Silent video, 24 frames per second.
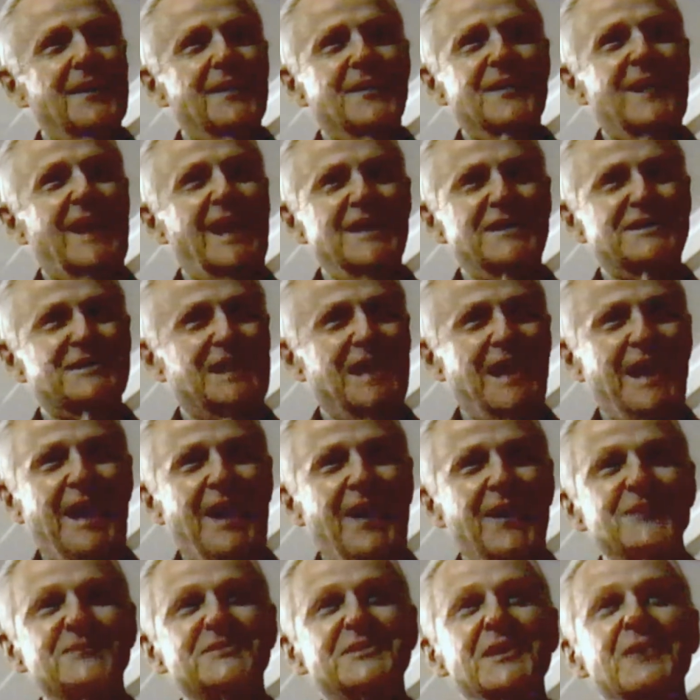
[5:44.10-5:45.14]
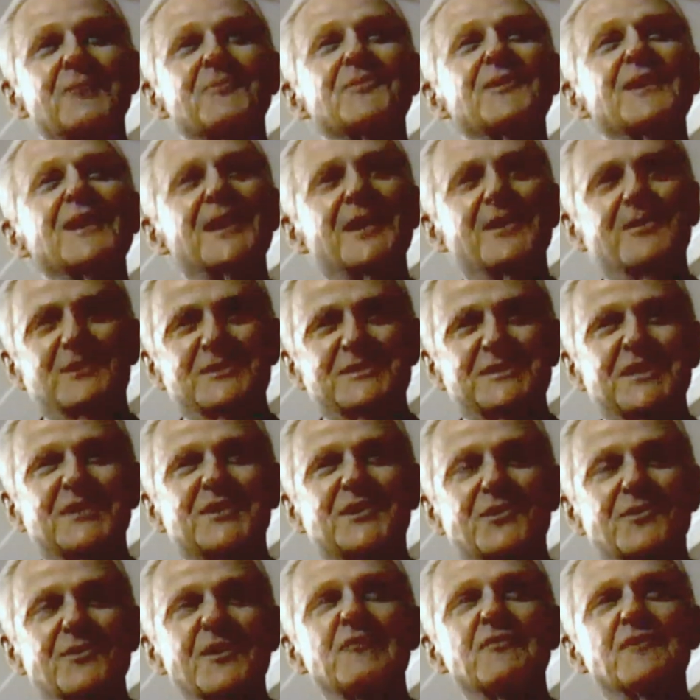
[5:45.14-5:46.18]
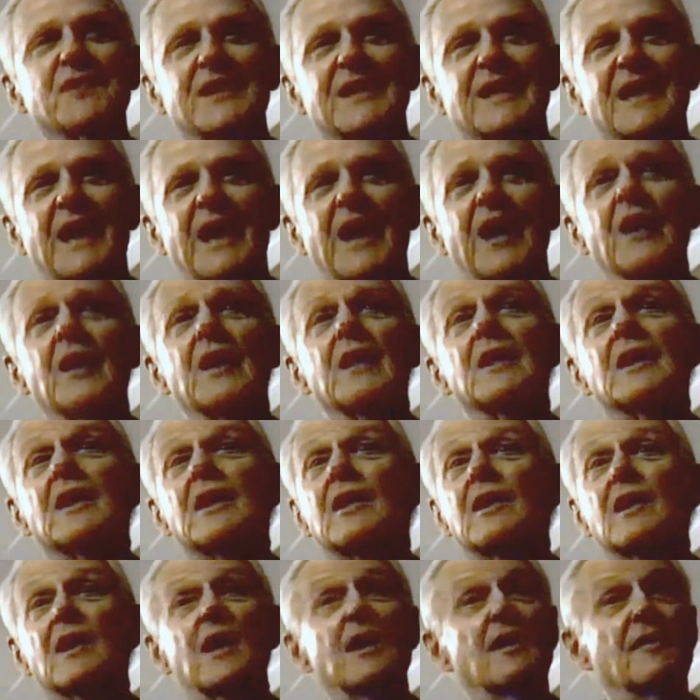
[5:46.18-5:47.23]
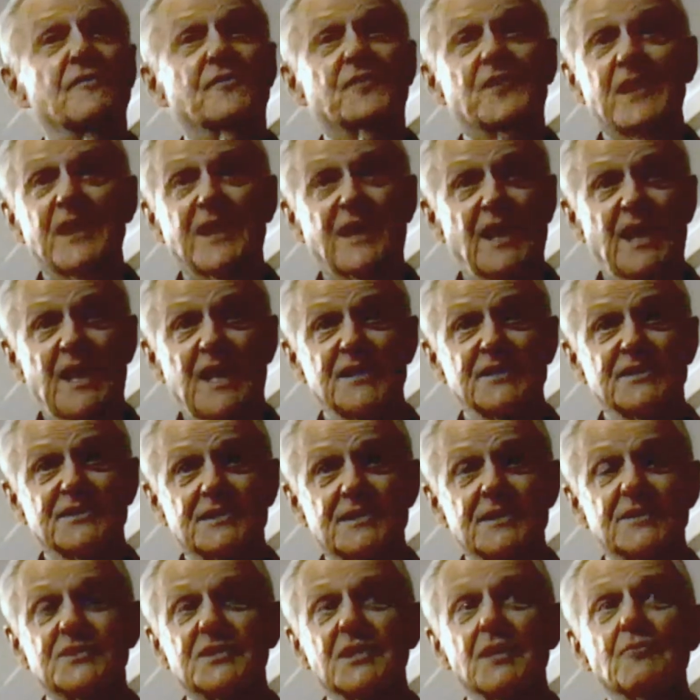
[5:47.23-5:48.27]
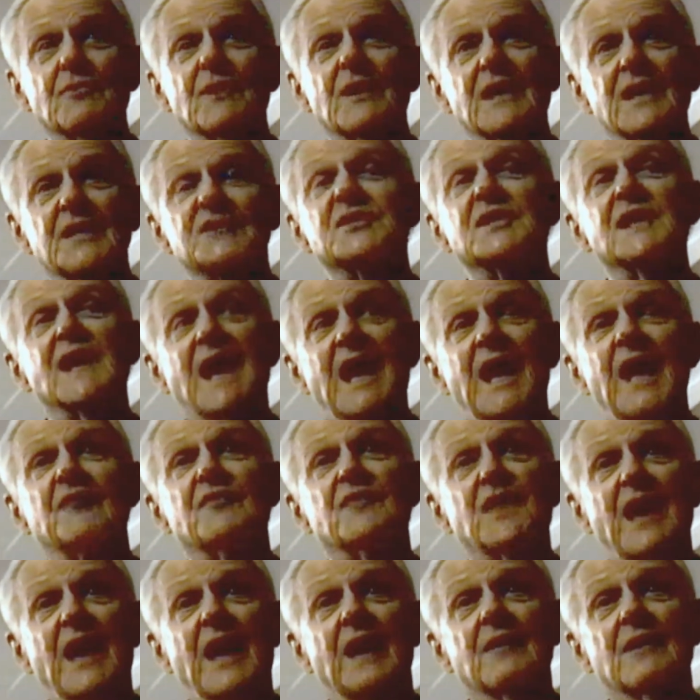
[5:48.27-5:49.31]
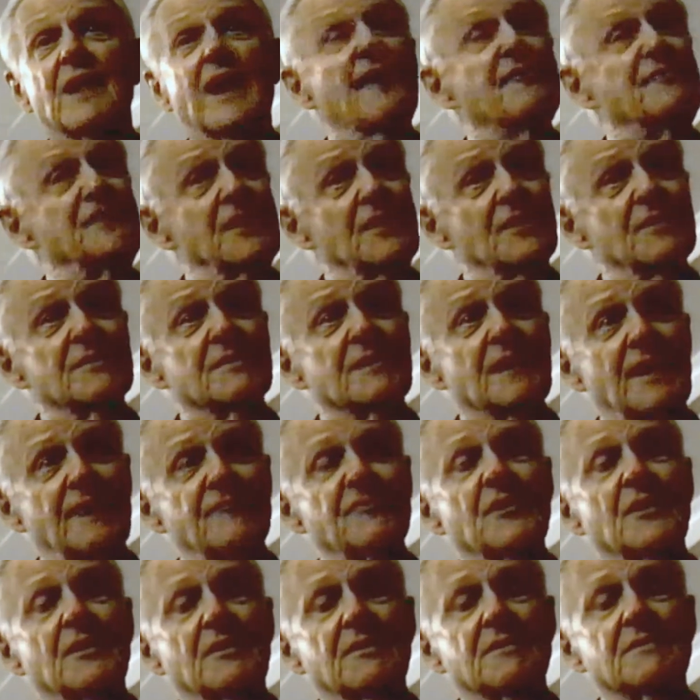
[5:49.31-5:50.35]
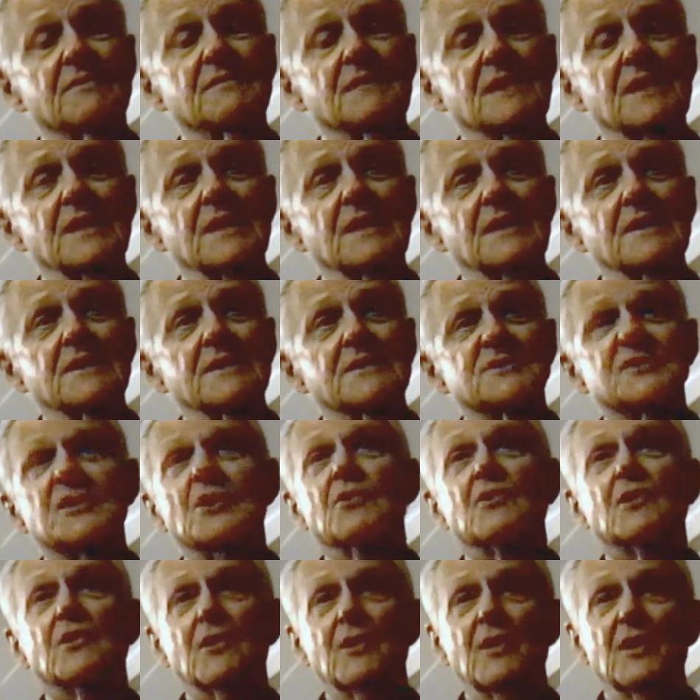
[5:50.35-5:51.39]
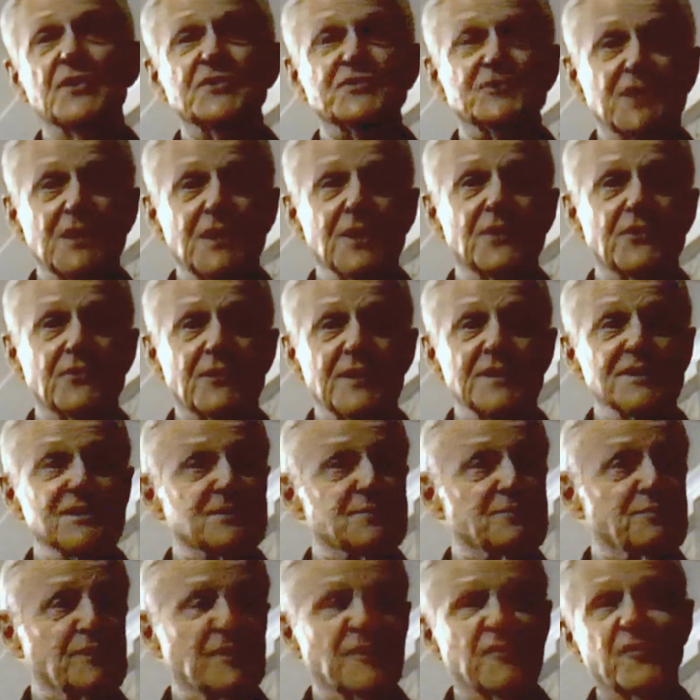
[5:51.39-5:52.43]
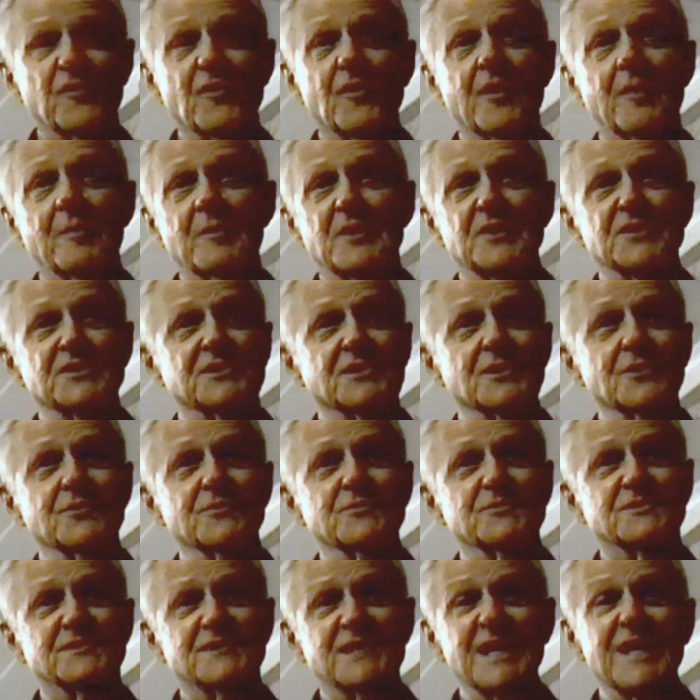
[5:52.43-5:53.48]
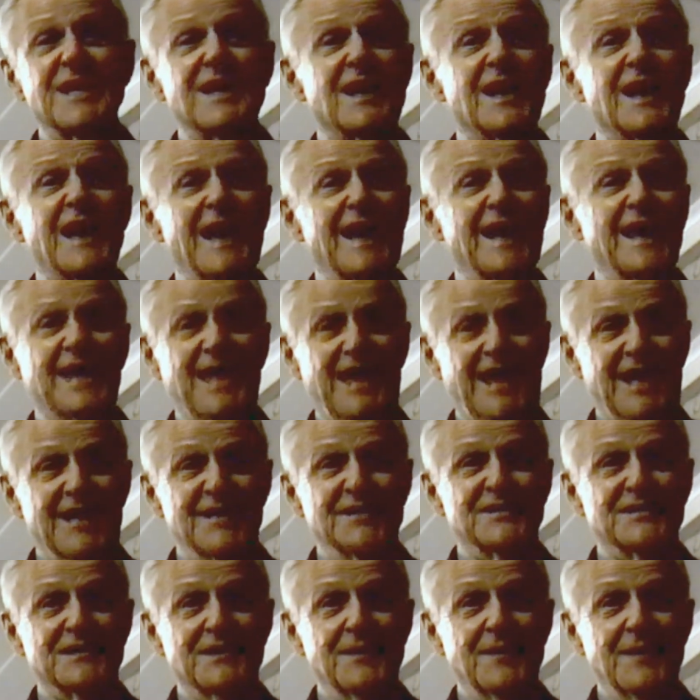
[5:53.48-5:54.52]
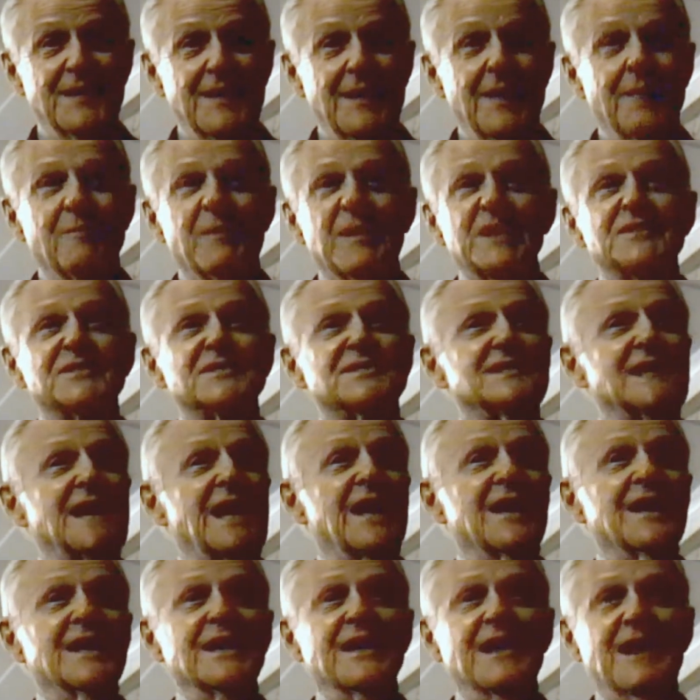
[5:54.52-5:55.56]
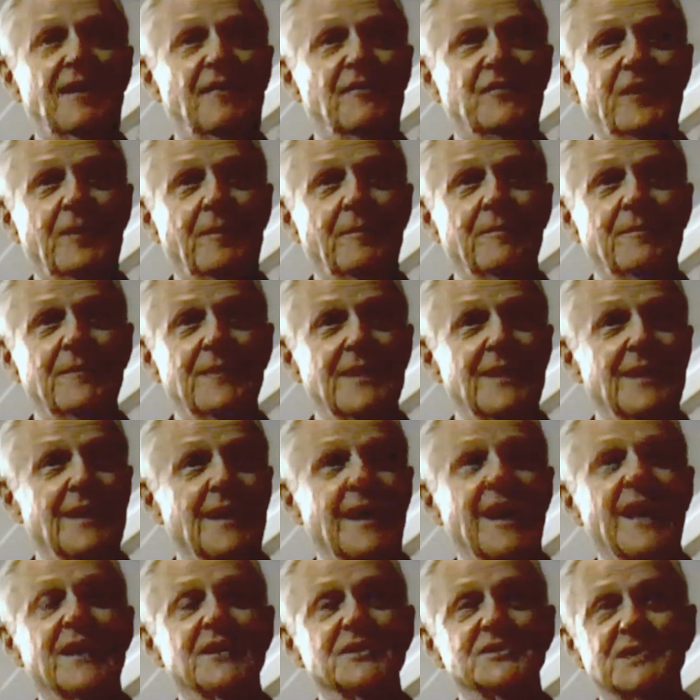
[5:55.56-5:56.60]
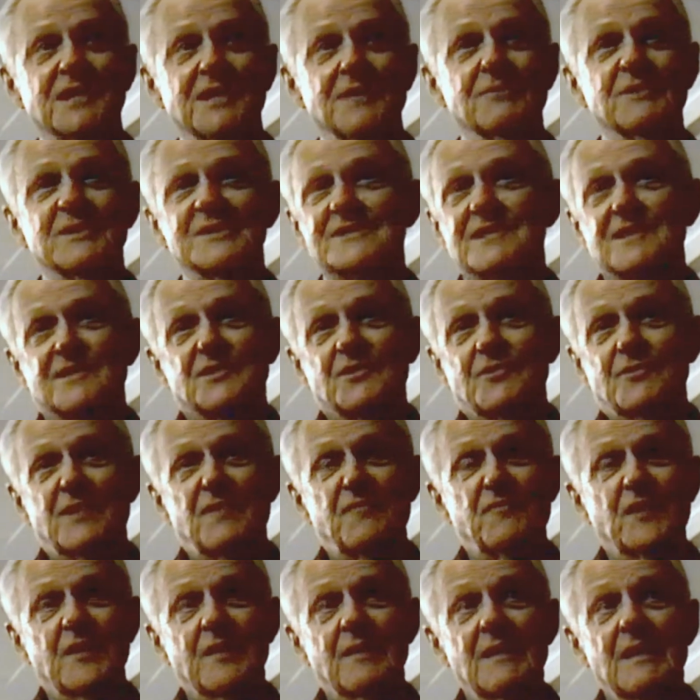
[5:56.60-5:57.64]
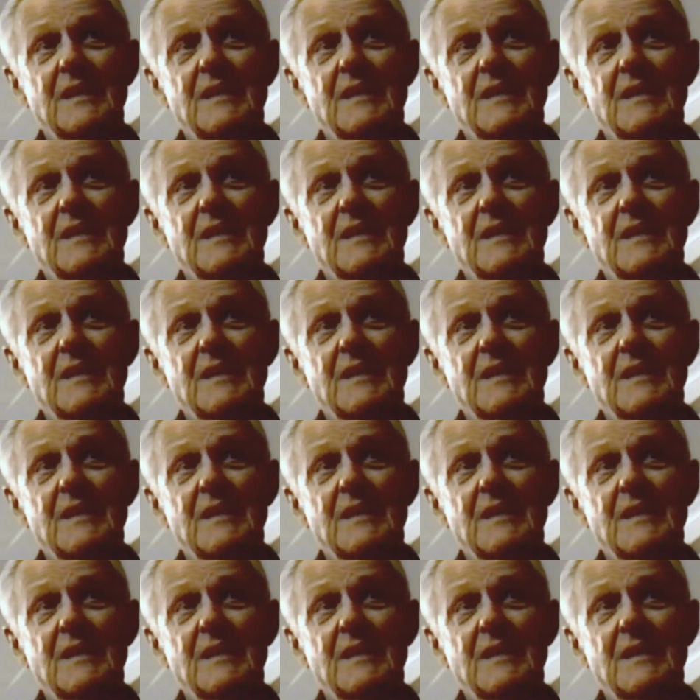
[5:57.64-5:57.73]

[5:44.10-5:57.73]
nice gal. She really was a terrific gal. Loved the kids. She had that. I've known so-called children's performers who didn't like kids, but Sally loved them, and she was a terrific